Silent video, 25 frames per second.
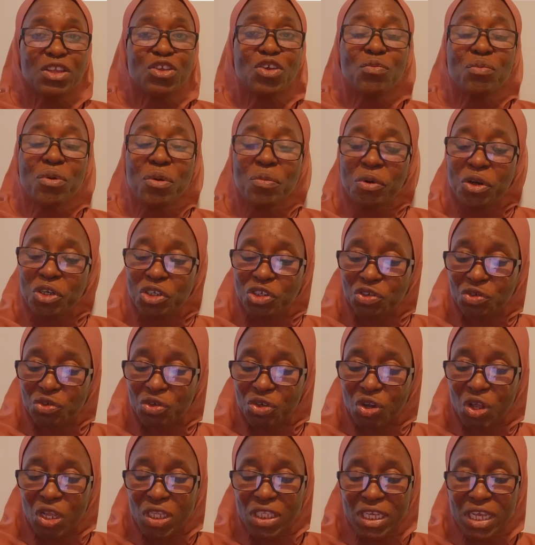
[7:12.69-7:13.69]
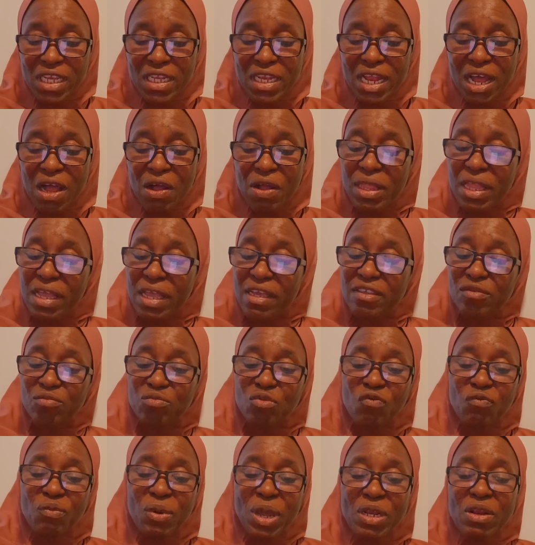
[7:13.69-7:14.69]
you people should not hinder others'
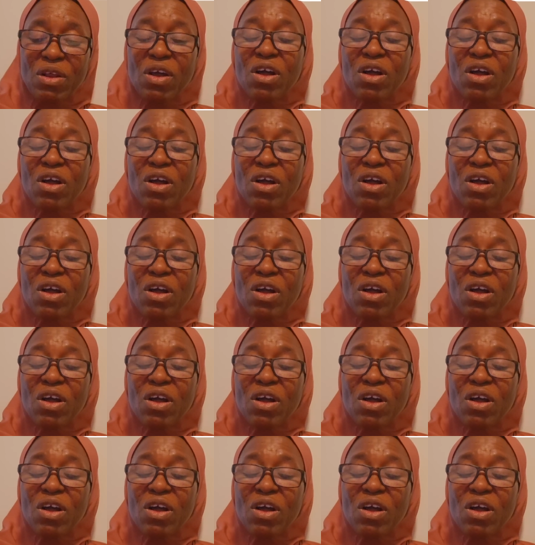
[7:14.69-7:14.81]
movement,